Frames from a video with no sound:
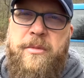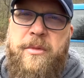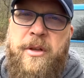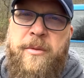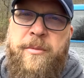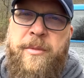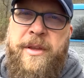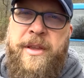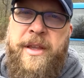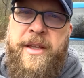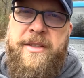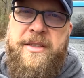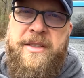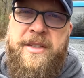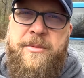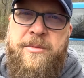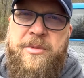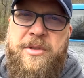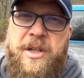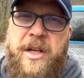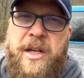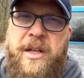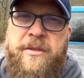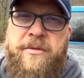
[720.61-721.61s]
I mean, that
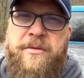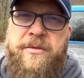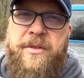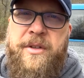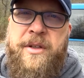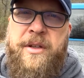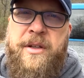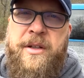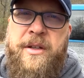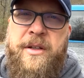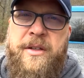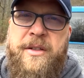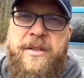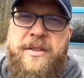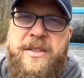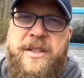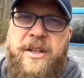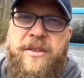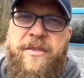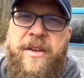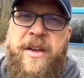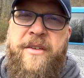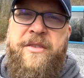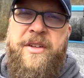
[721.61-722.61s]
seems kind of
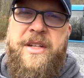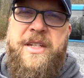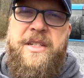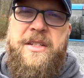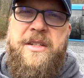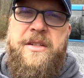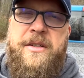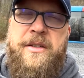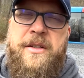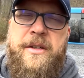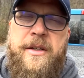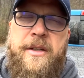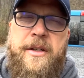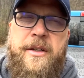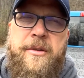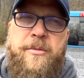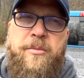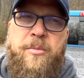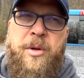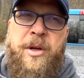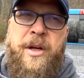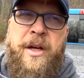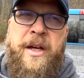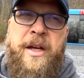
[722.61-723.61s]
self-evident,
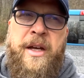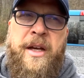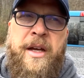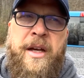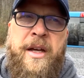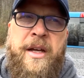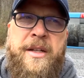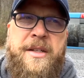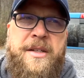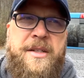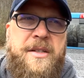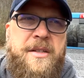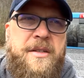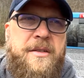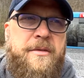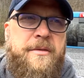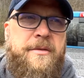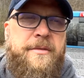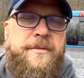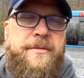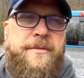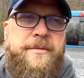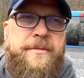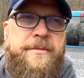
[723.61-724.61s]
but
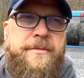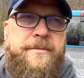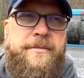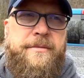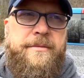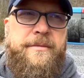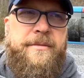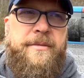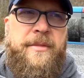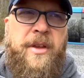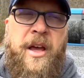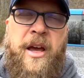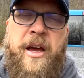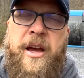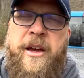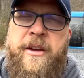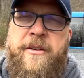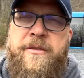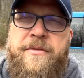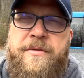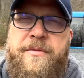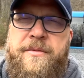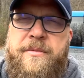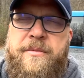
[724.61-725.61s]

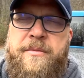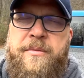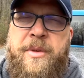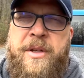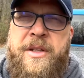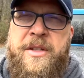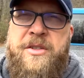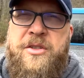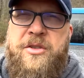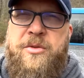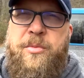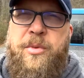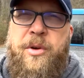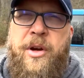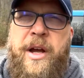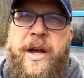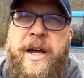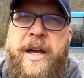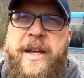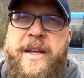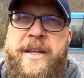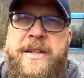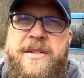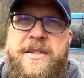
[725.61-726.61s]
I've been
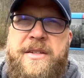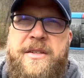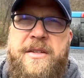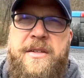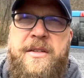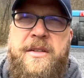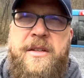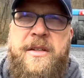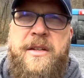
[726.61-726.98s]
surprised